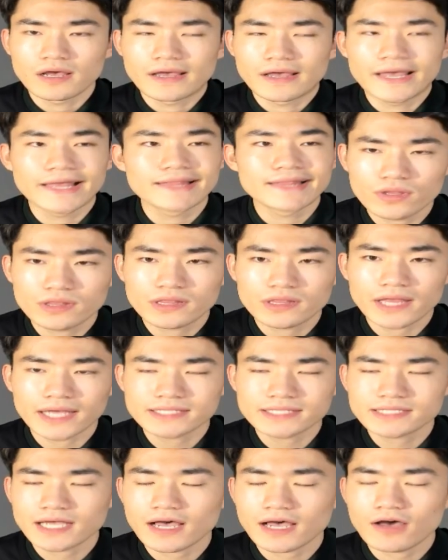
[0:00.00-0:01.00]
And
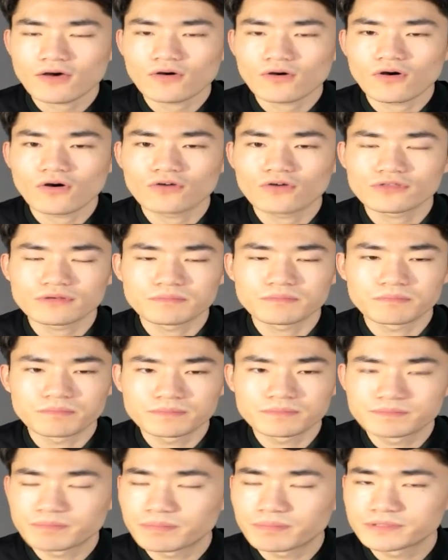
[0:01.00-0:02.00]
that's how all the
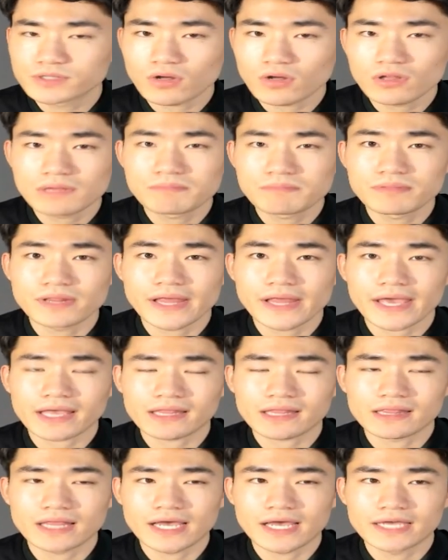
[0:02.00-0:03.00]
solid
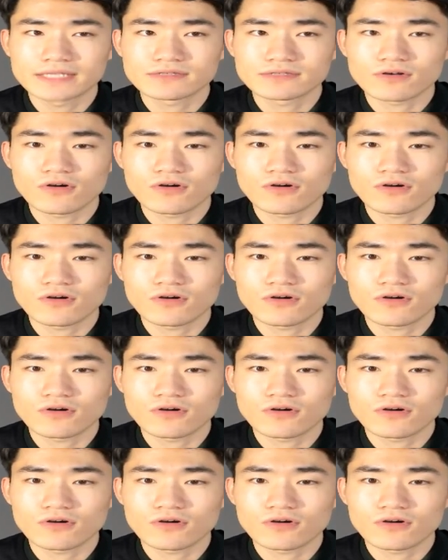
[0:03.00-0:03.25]
Black Knights